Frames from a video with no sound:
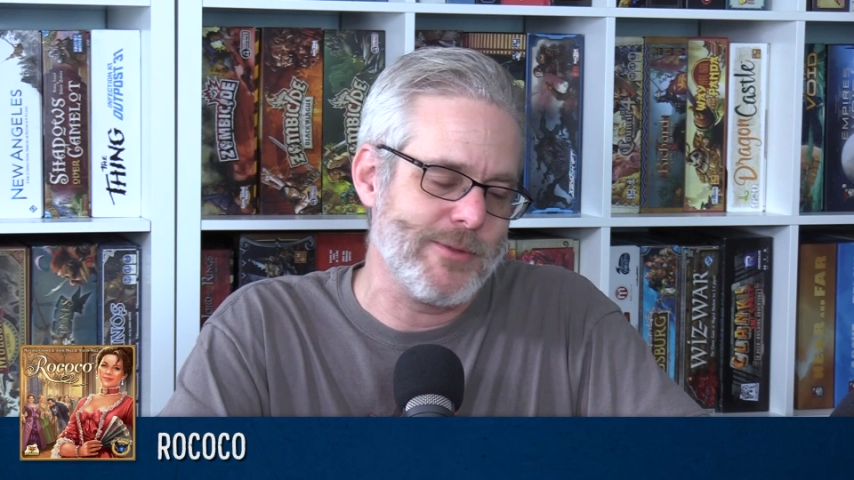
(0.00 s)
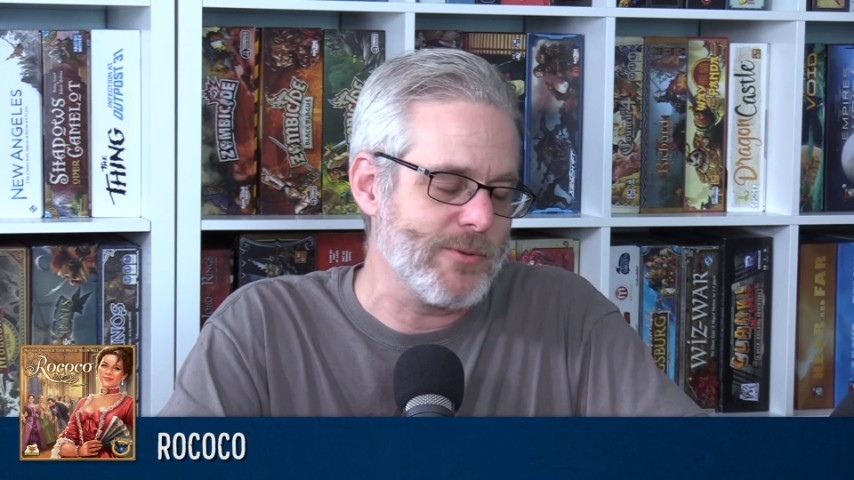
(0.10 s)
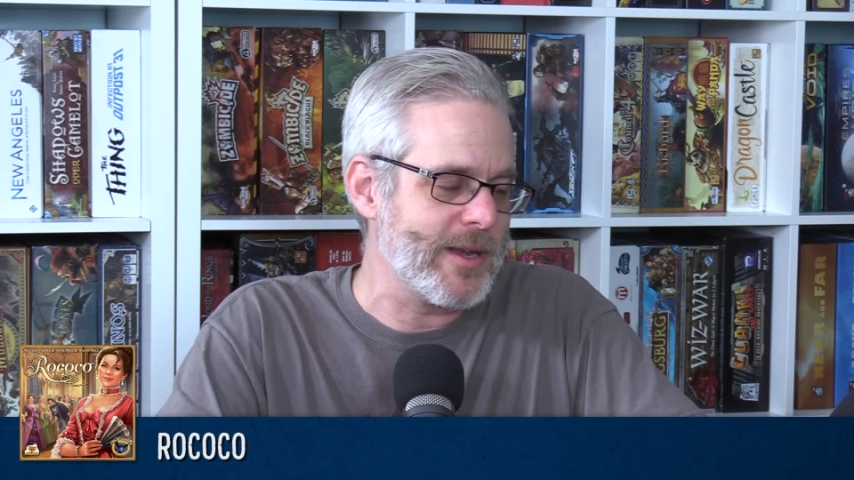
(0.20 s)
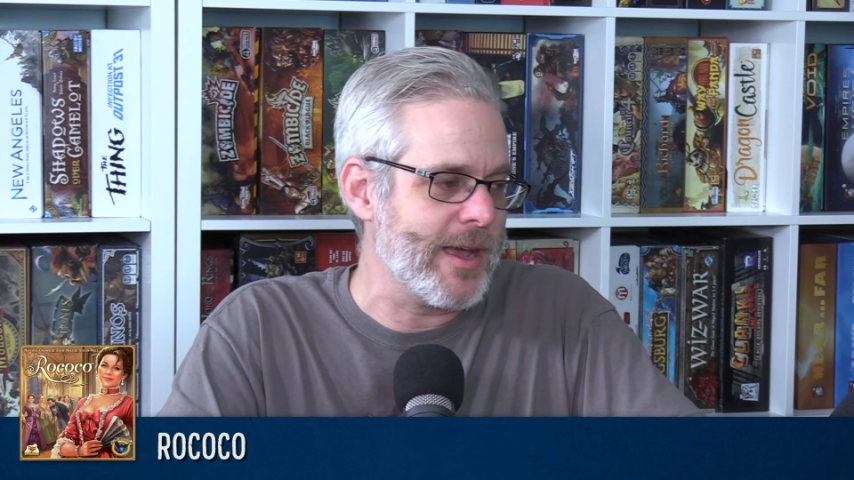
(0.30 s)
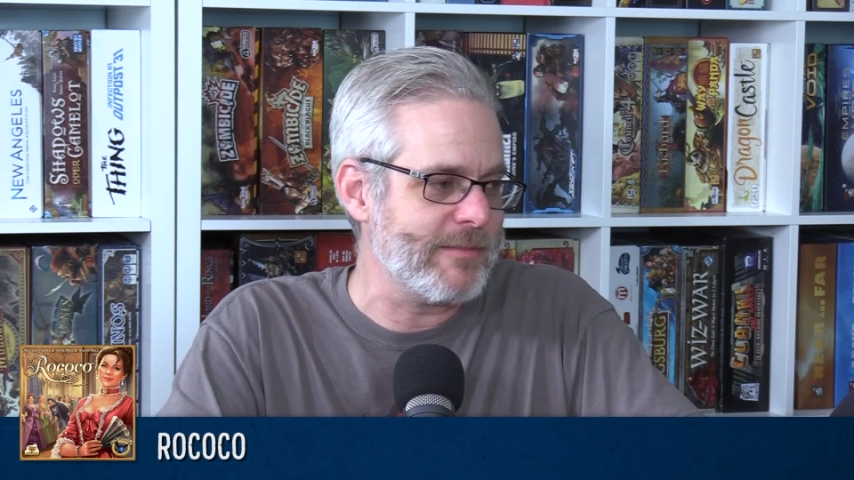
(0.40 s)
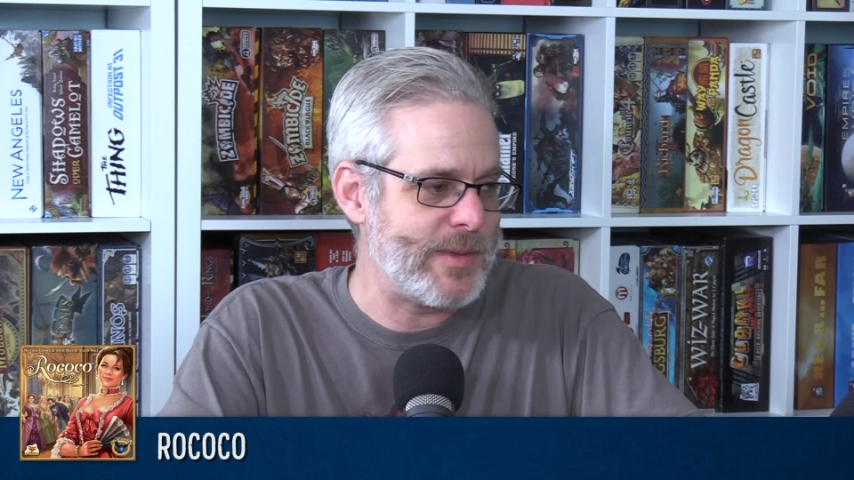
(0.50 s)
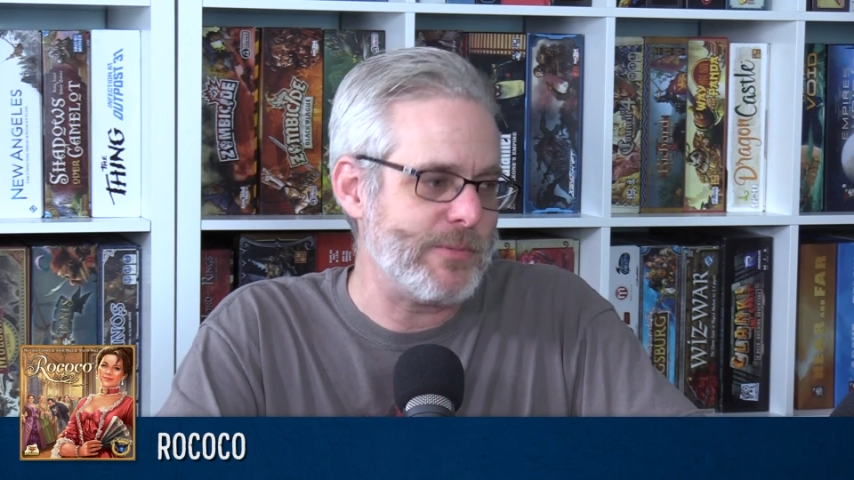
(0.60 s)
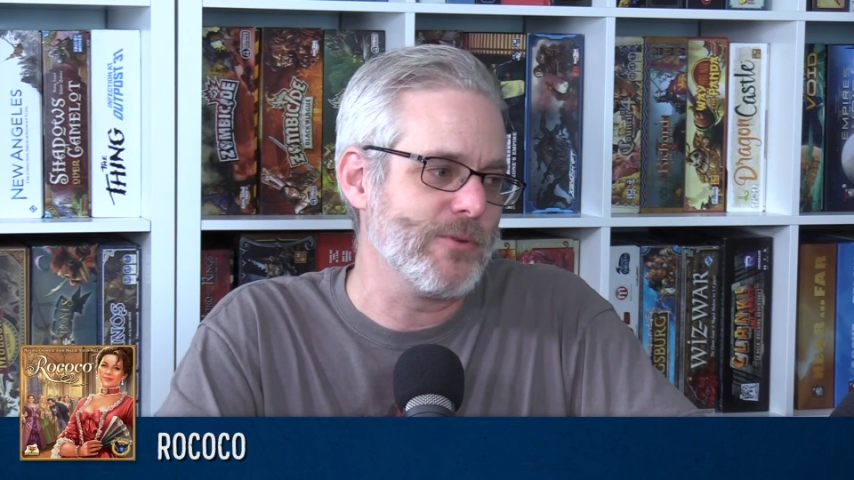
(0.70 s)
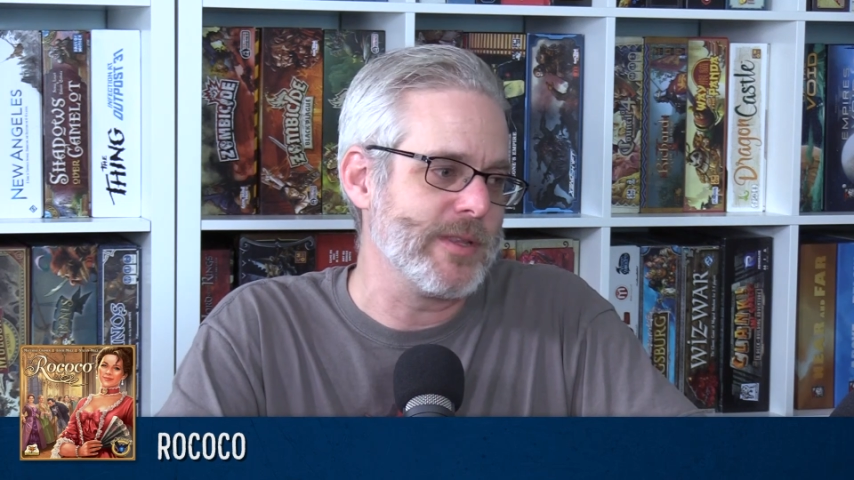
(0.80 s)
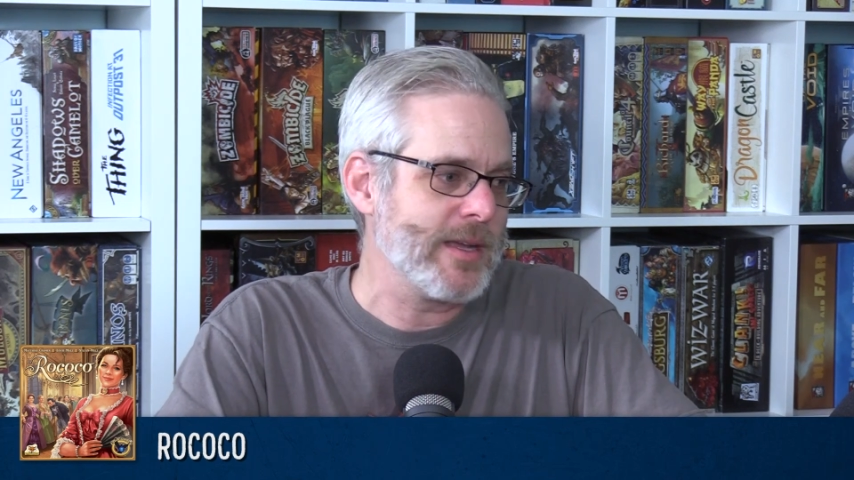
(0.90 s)
you want to have
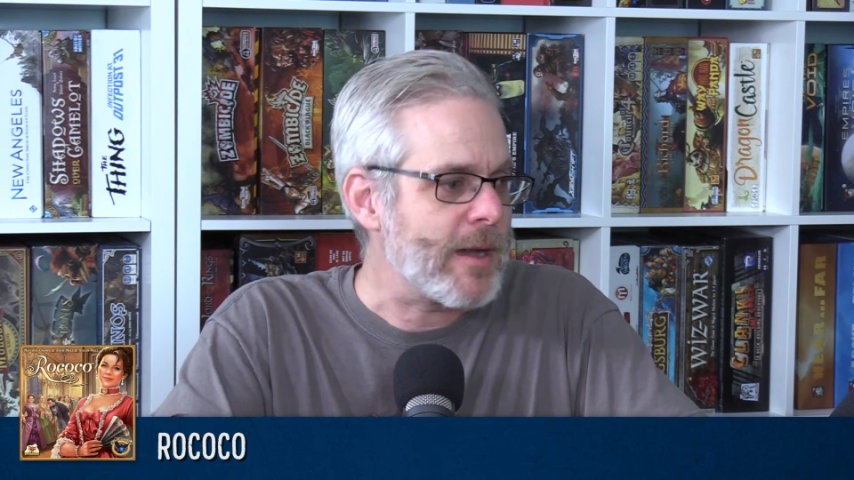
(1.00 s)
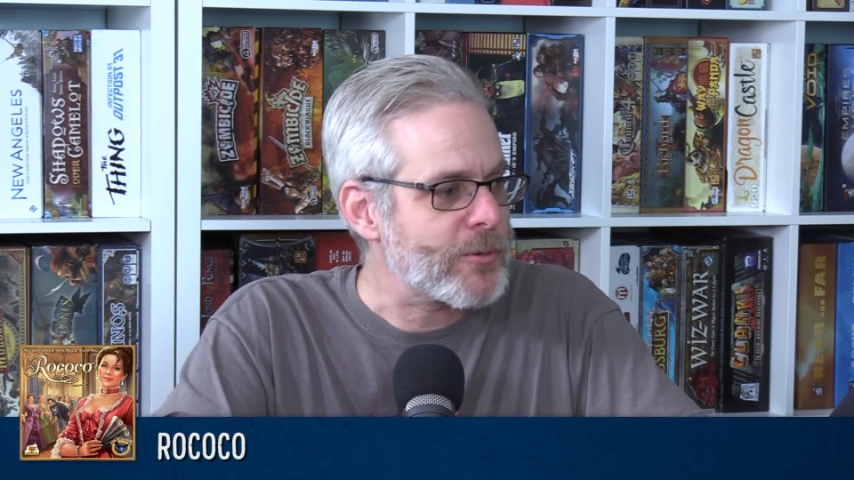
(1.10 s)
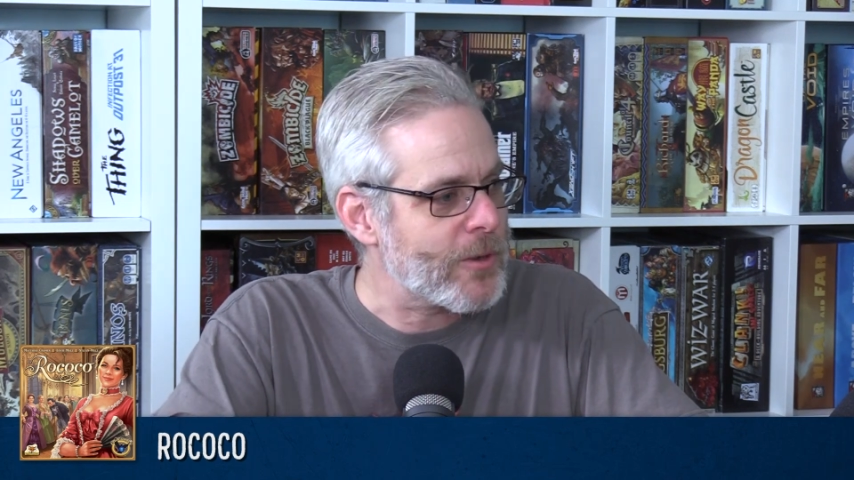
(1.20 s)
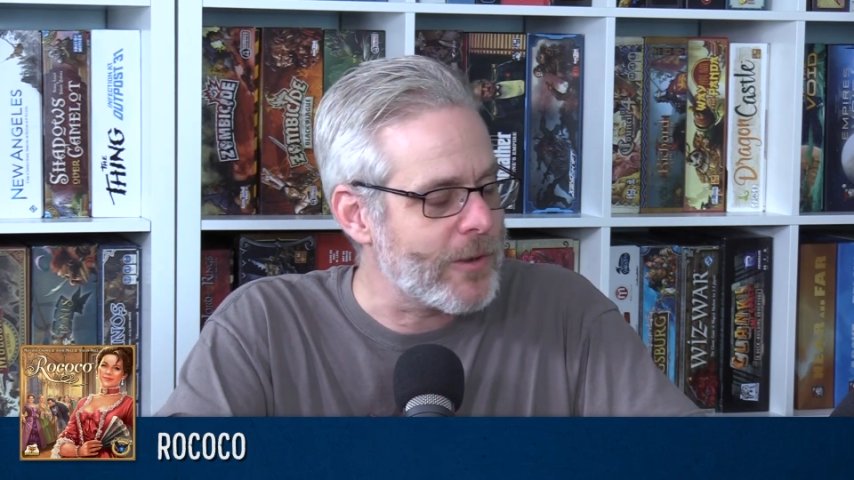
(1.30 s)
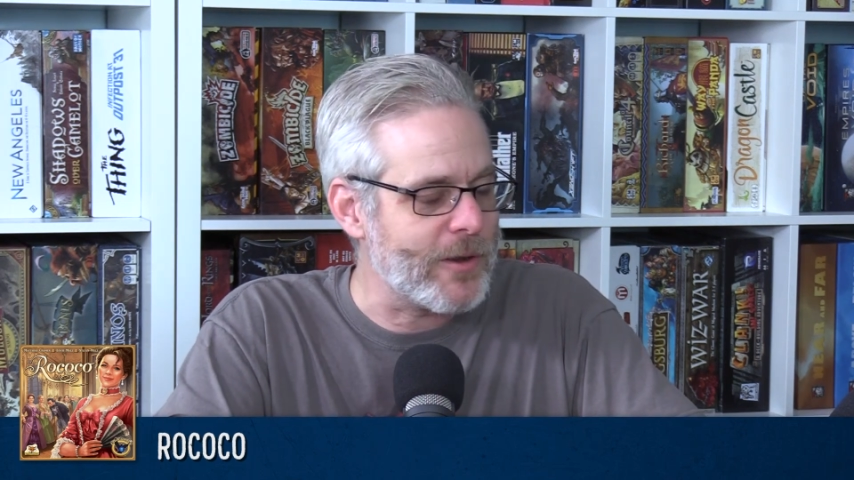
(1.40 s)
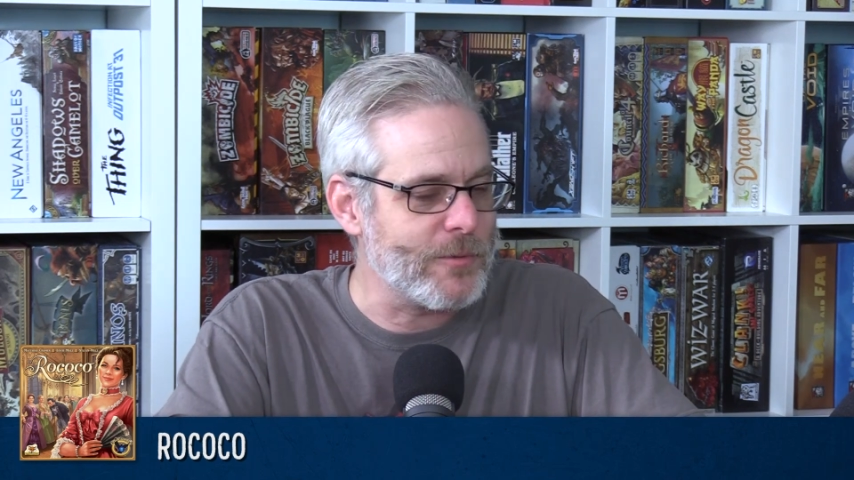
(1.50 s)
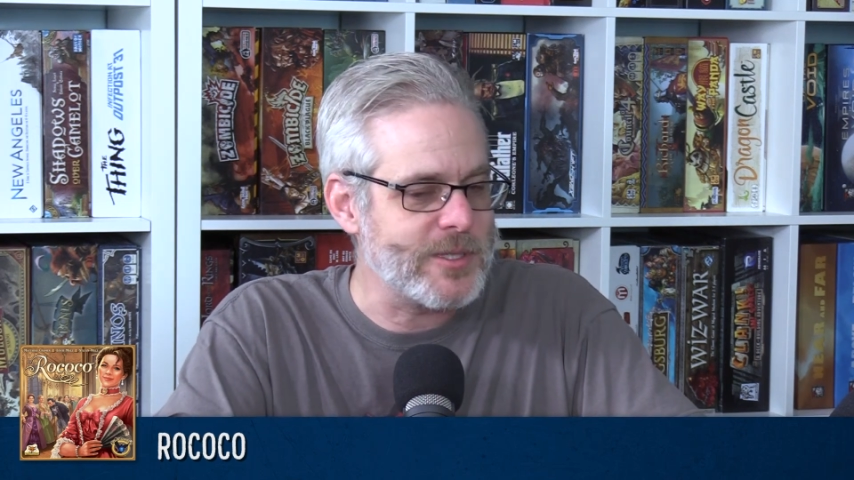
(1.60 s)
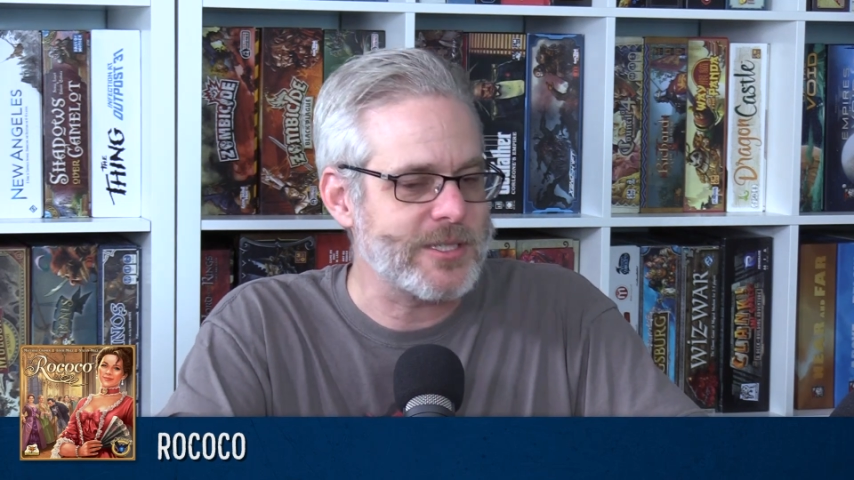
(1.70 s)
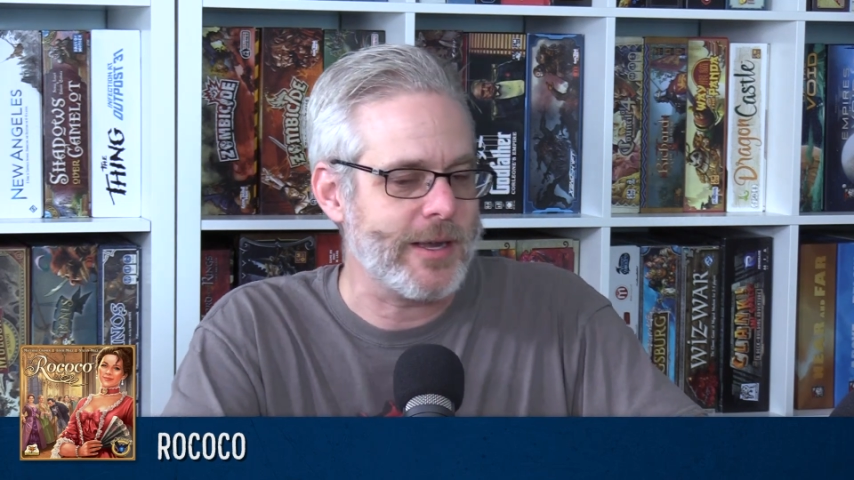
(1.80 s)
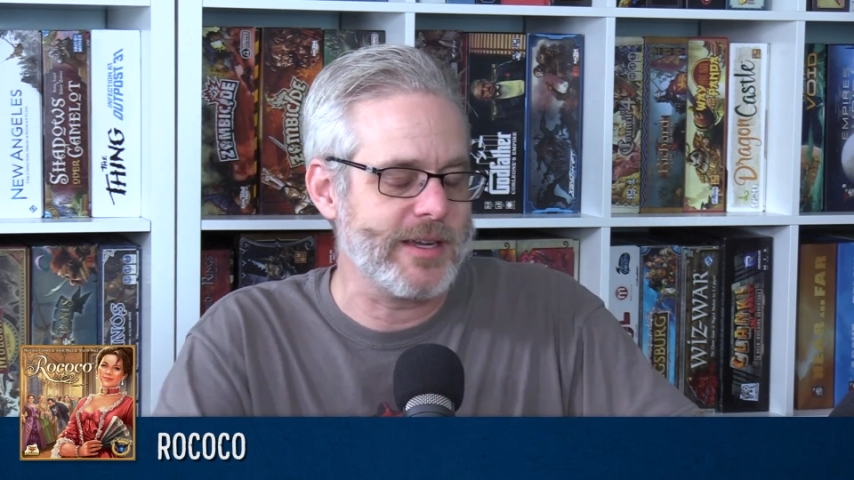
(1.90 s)
people in the upper hall,
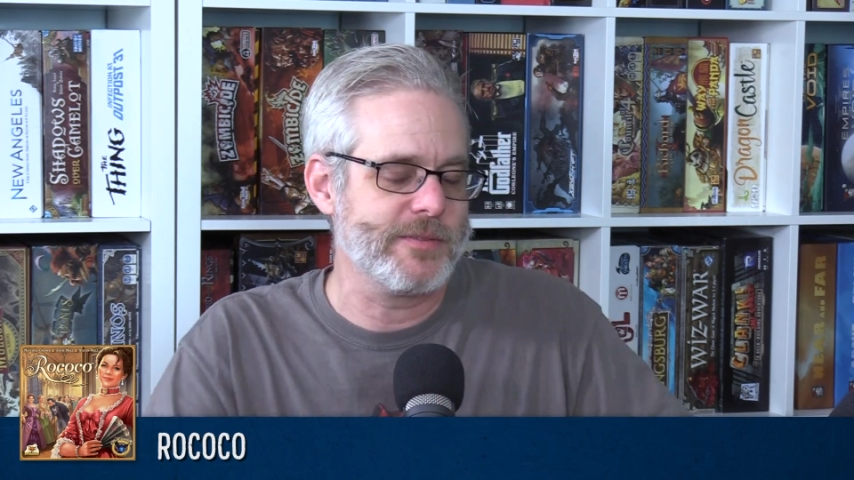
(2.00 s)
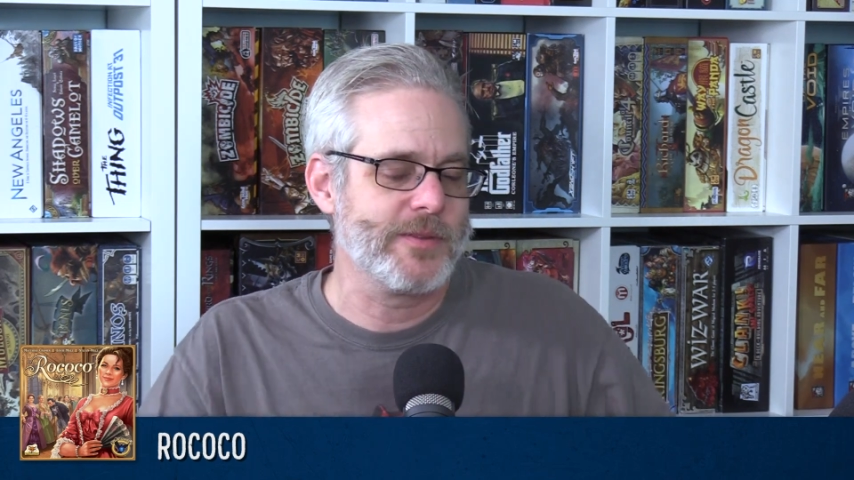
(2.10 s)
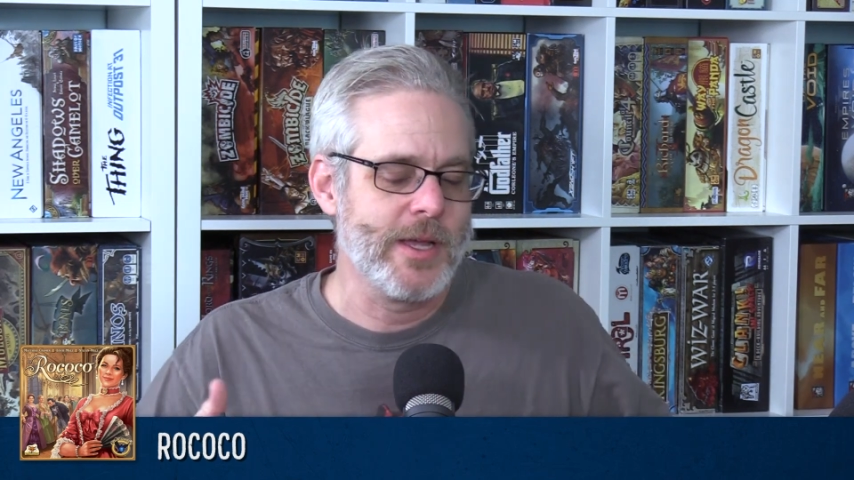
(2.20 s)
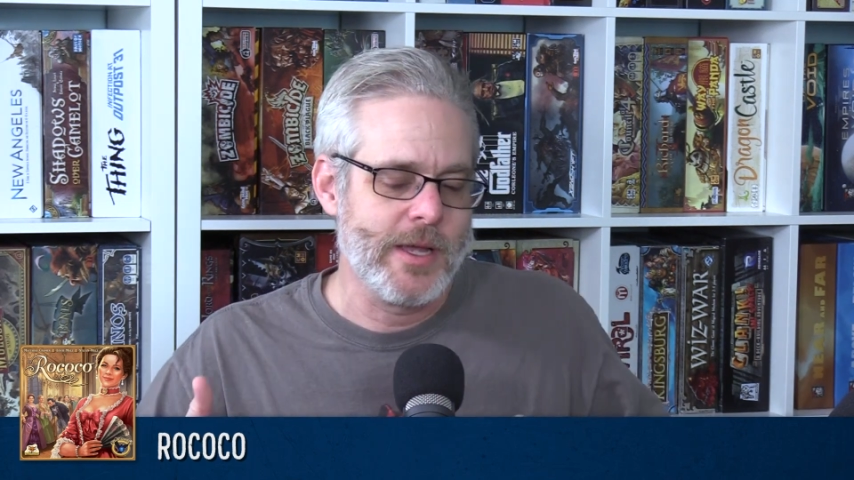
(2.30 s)
which kind of